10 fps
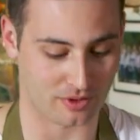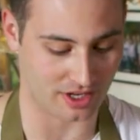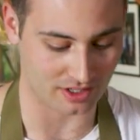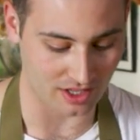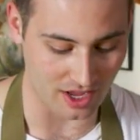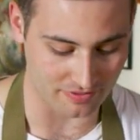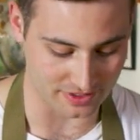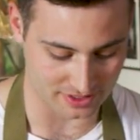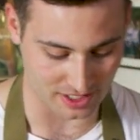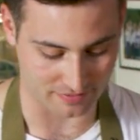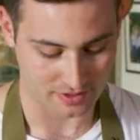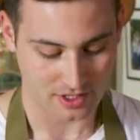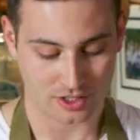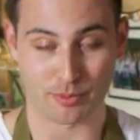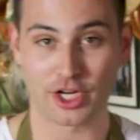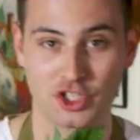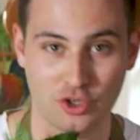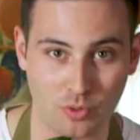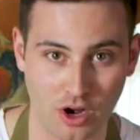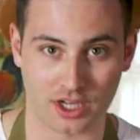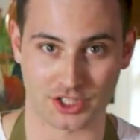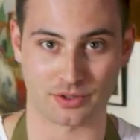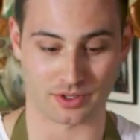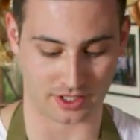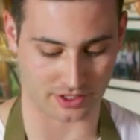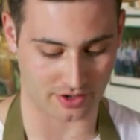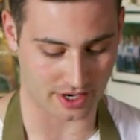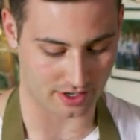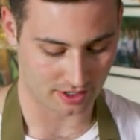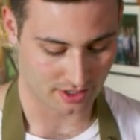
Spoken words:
I love this stuff. Make sure to wash it really great.